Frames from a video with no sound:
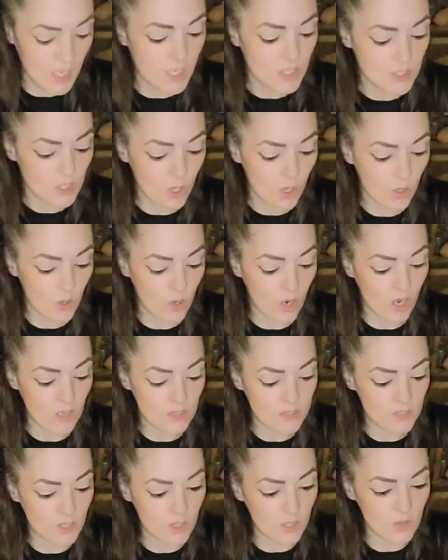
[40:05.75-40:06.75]
So
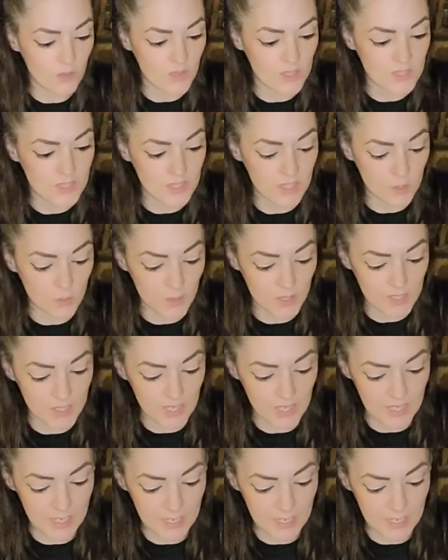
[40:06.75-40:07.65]
also this liquid I